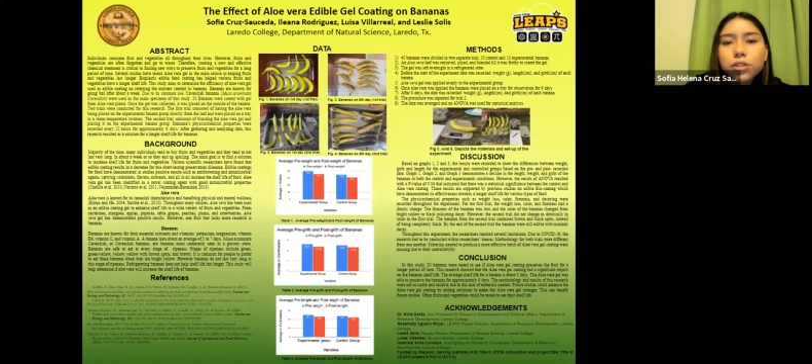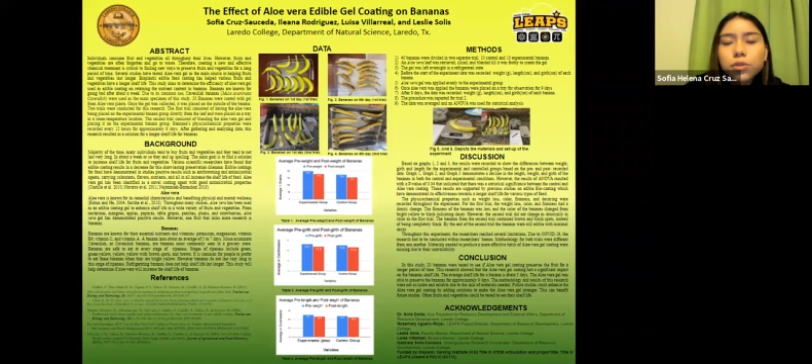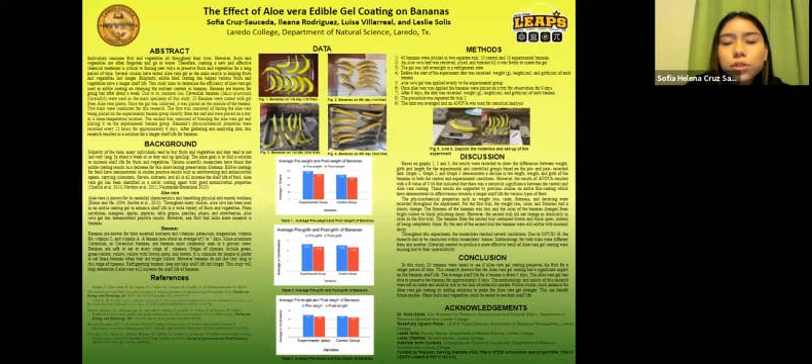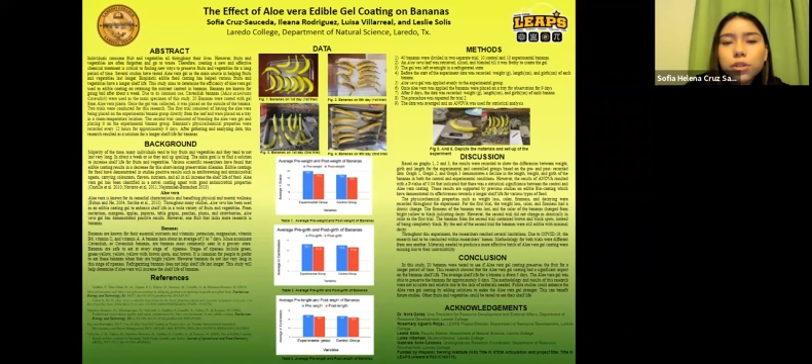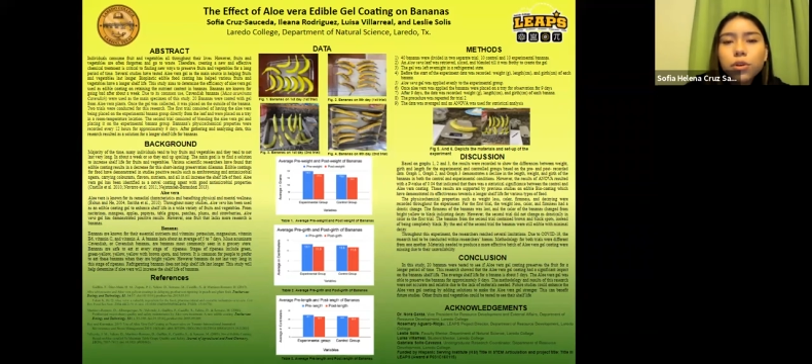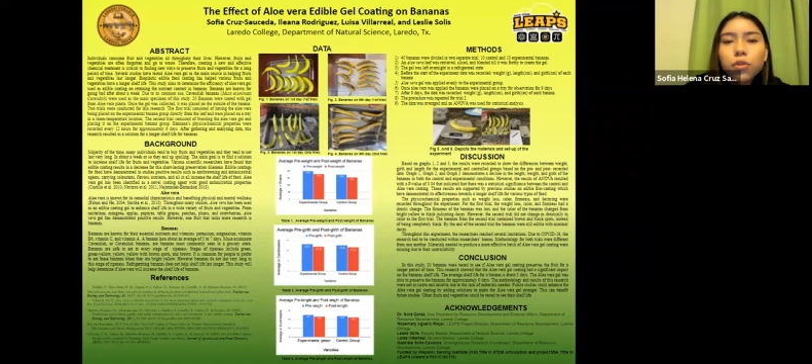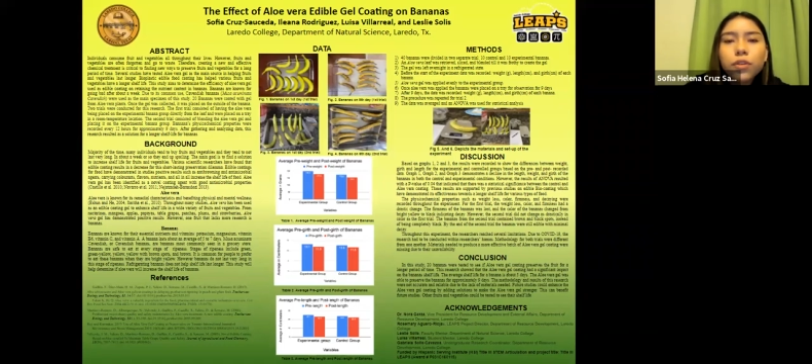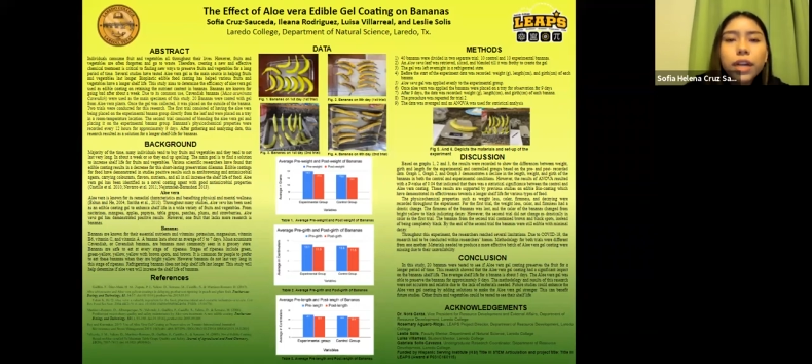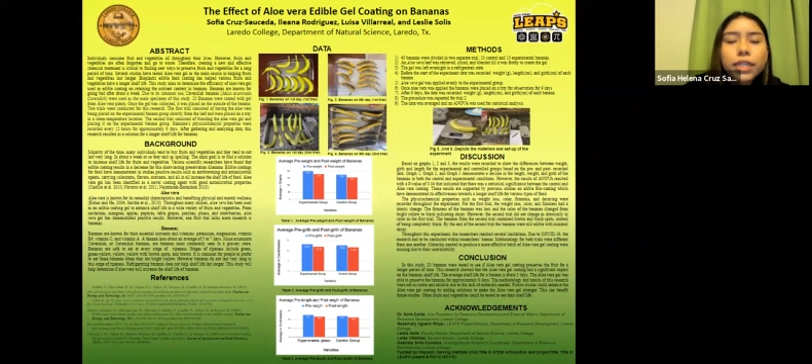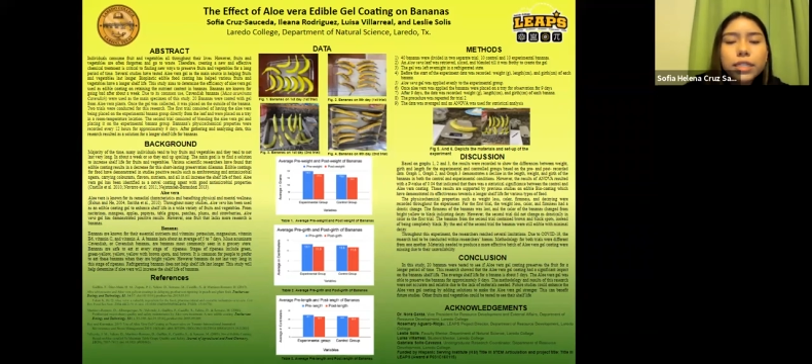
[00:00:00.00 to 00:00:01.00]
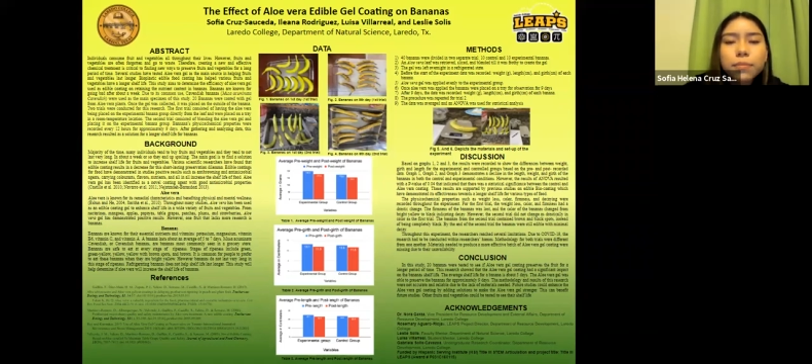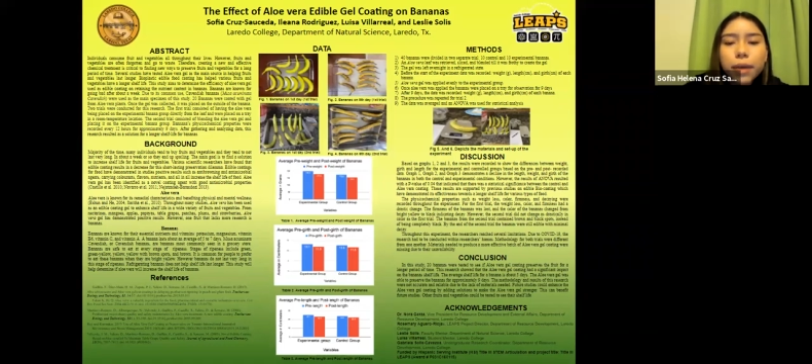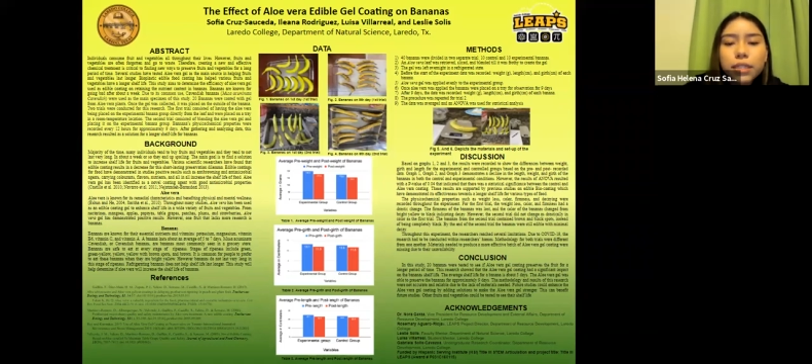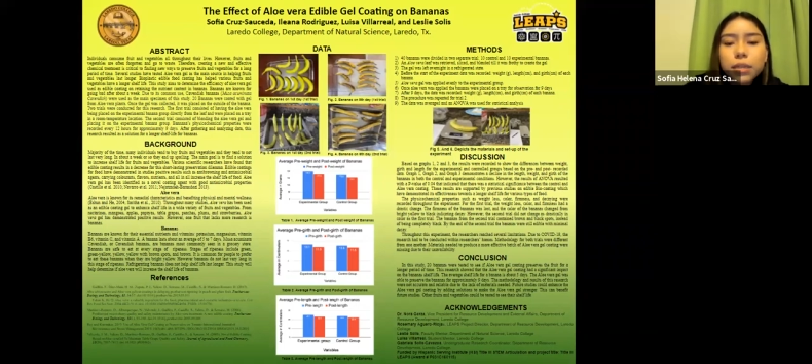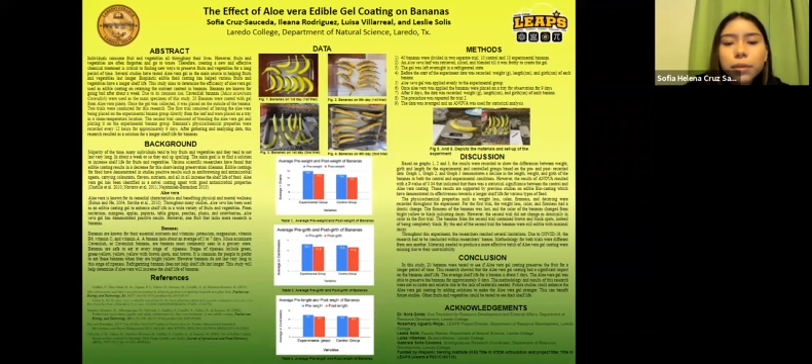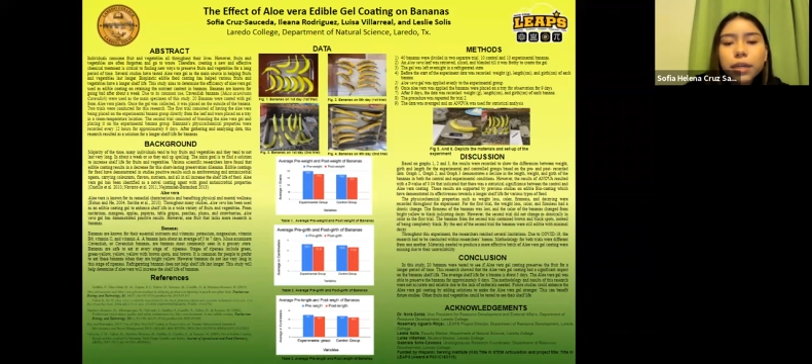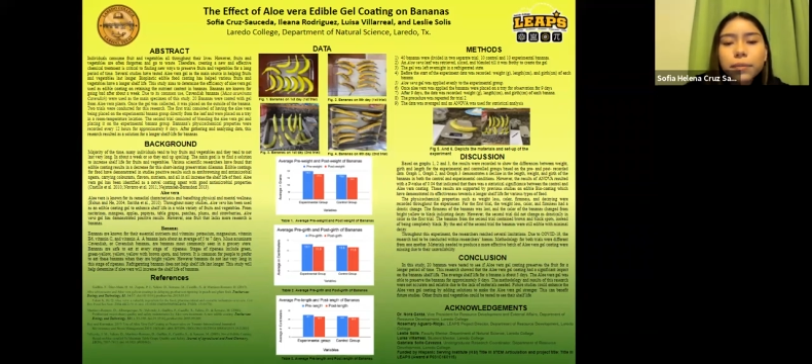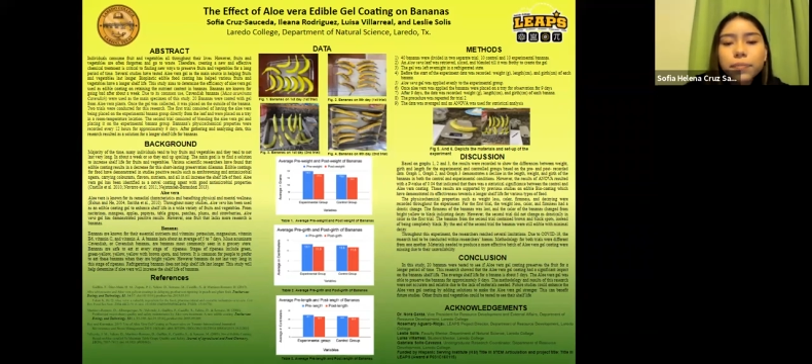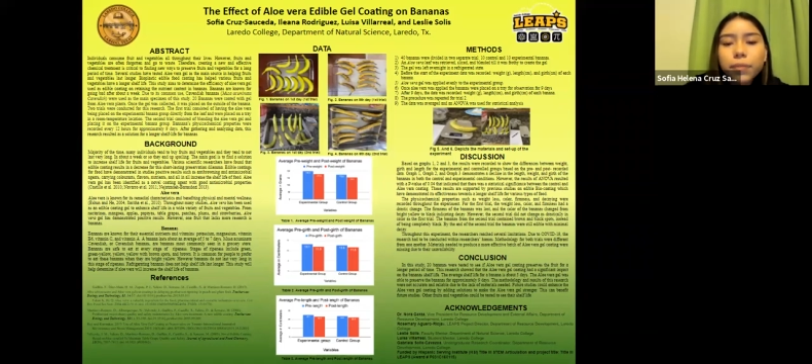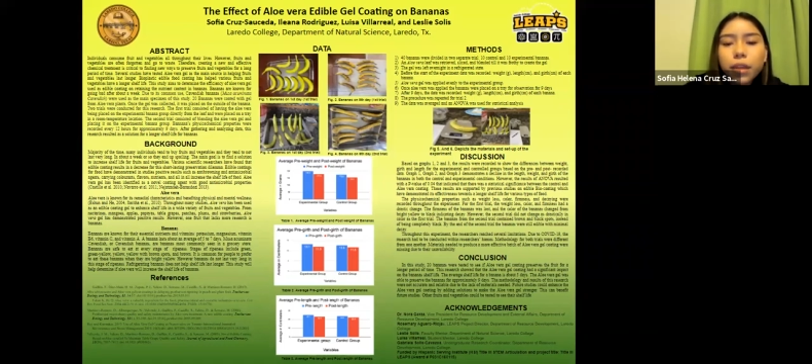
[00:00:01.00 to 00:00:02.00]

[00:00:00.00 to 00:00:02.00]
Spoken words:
due to the COVID-19 pandemic.